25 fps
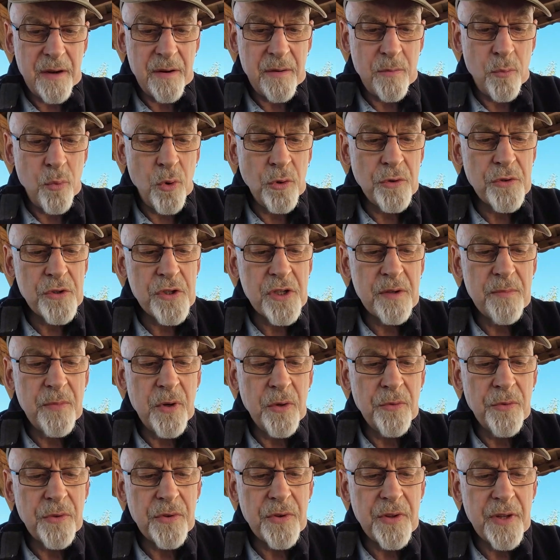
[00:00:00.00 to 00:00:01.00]
Once a
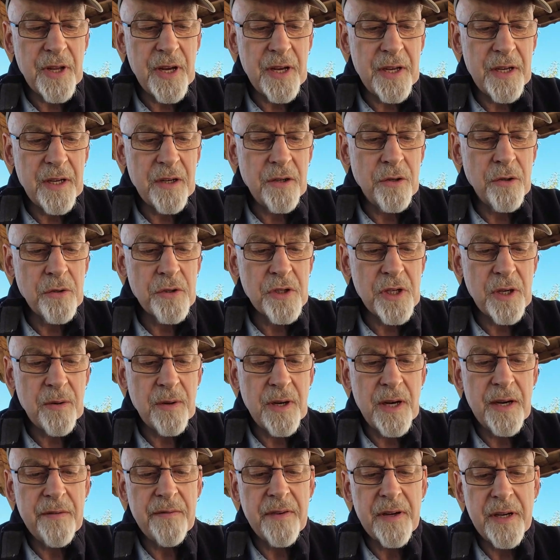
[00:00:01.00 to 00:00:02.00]
month they also
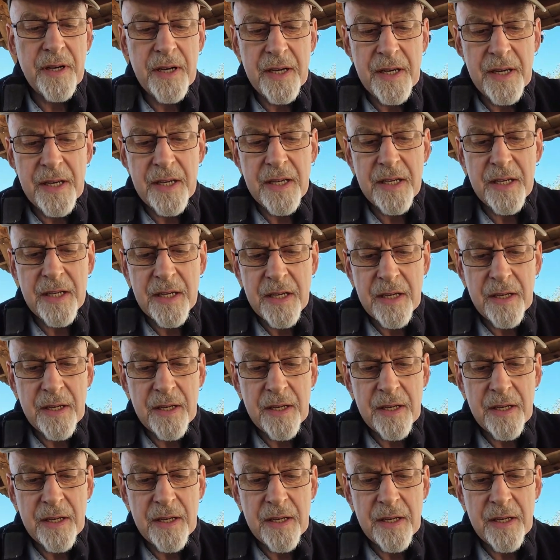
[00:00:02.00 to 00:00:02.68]
have a